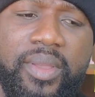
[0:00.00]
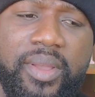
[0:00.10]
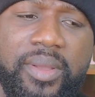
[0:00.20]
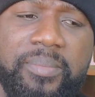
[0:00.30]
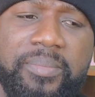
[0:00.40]

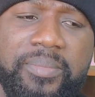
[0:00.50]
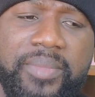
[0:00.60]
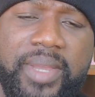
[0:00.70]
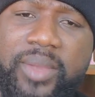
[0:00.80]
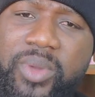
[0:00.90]

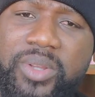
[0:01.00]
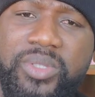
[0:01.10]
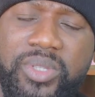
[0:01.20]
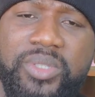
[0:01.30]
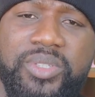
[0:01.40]
I want
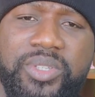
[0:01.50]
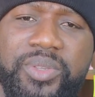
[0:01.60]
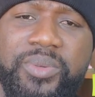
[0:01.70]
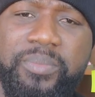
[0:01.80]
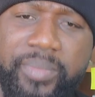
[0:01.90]
to talk to
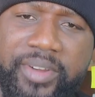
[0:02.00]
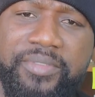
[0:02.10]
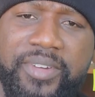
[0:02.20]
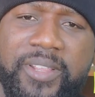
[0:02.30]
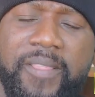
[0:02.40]
you
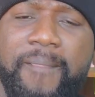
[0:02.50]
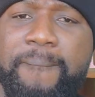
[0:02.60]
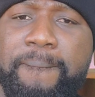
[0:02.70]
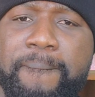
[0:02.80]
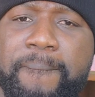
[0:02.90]
briefly.
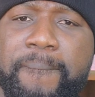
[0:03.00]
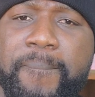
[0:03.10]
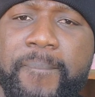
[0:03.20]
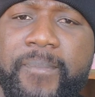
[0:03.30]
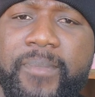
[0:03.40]

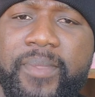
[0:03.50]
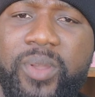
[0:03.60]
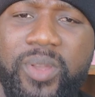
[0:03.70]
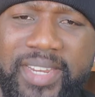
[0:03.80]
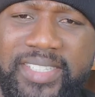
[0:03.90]

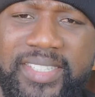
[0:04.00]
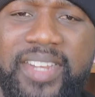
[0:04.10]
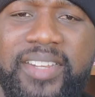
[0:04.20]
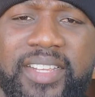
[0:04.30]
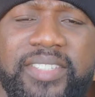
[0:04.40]

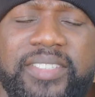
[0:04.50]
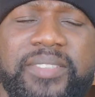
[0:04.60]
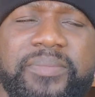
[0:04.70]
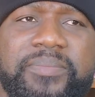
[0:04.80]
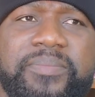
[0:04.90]
Understand
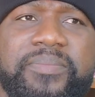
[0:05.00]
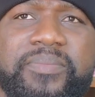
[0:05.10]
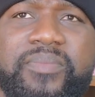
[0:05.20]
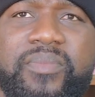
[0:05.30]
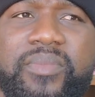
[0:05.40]
this.
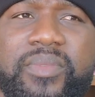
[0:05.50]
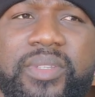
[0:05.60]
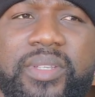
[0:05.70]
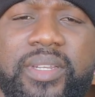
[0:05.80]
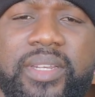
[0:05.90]

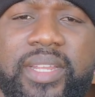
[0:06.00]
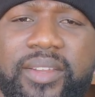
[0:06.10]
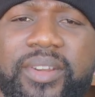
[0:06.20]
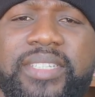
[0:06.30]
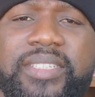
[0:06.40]
The
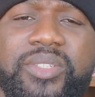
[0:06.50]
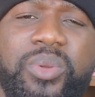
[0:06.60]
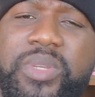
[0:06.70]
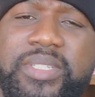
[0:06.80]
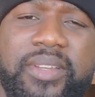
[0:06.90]
grass is
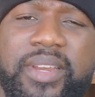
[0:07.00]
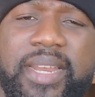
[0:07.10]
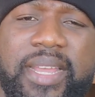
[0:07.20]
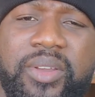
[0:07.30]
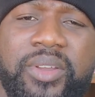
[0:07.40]
always
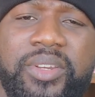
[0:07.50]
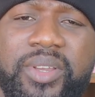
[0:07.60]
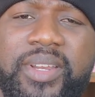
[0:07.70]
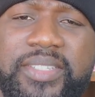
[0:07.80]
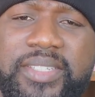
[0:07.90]
greener on the
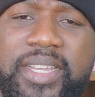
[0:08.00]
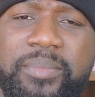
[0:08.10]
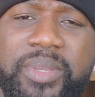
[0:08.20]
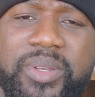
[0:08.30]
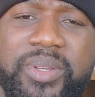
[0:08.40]
other side
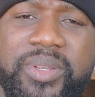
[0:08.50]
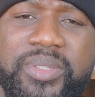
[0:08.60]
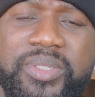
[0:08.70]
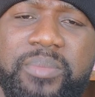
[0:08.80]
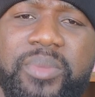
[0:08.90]
because
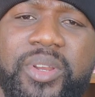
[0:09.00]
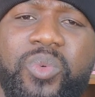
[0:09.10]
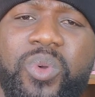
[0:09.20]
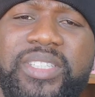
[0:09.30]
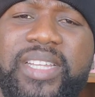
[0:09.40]
somebody
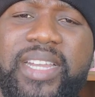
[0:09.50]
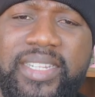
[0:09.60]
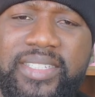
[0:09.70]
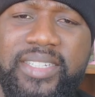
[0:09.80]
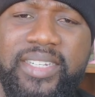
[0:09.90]

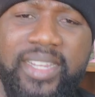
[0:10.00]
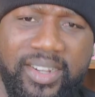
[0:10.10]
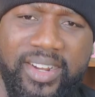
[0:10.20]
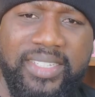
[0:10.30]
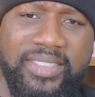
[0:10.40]
watered the
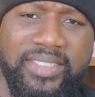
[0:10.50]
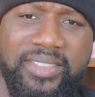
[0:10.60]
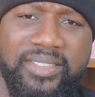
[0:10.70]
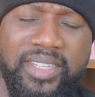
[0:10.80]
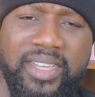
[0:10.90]
grass.